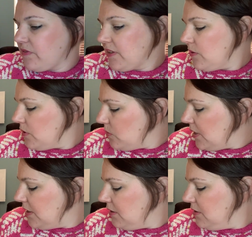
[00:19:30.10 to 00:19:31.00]
I've had that one a
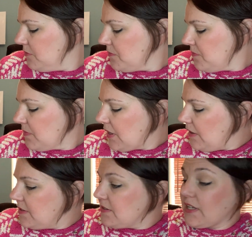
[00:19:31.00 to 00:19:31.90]
while. And
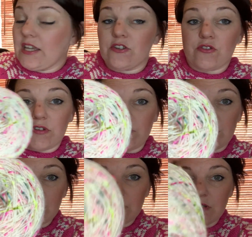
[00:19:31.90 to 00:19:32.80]
this is Kitsch
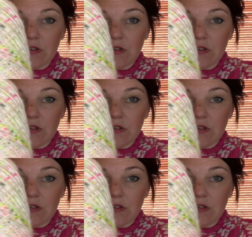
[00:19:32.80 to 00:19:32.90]
Christmas